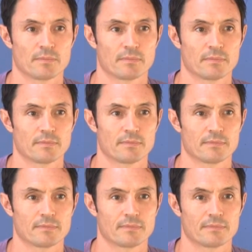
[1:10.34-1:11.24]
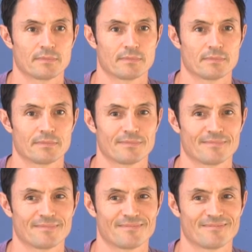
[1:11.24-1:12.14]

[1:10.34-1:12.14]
Nobody speaks.